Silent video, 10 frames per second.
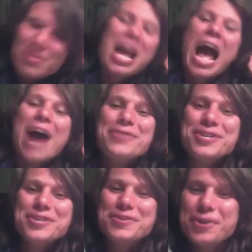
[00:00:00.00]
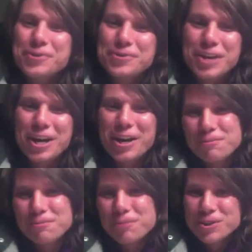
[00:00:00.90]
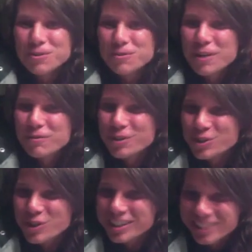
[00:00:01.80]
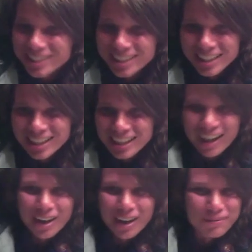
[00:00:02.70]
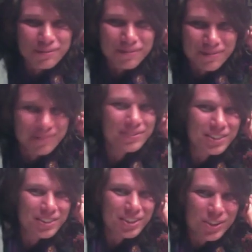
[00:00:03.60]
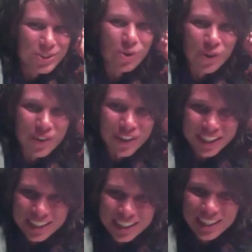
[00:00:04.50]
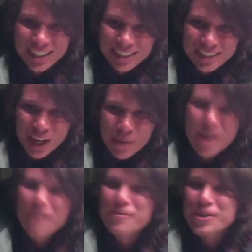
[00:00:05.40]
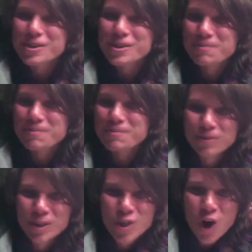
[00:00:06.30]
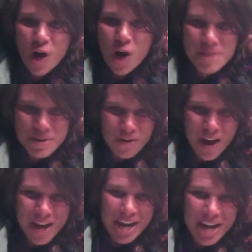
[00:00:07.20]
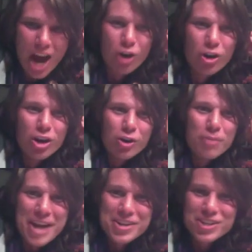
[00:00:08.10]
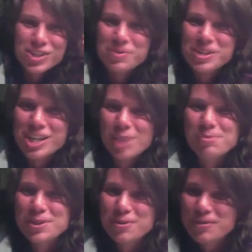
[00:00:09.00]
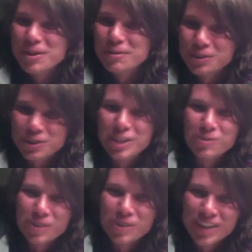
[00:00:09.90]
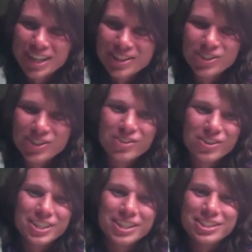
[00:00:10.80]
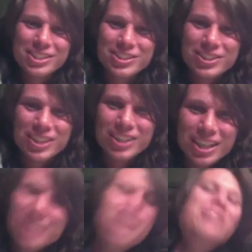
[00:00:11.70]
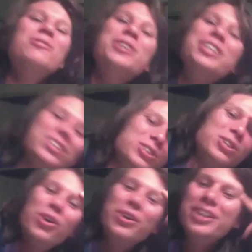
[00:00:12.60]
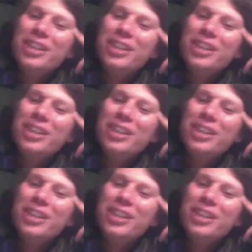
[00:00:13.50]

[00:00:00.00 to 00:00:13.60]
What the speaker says: having those. What's your favorite drink? Could you order it? Tell me if you can comment right now or patch into me. Tell me your favorite drink. What do you like to drink? What gets you going?